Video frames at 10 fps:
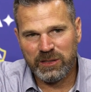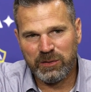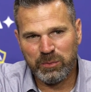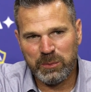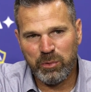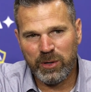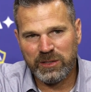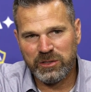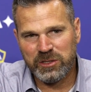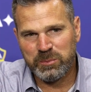the 3
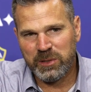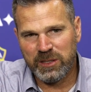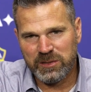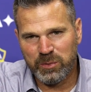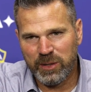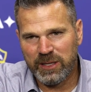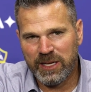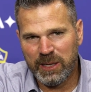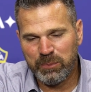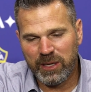points just because of the way the
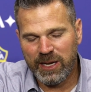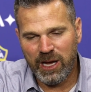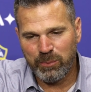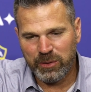game played out.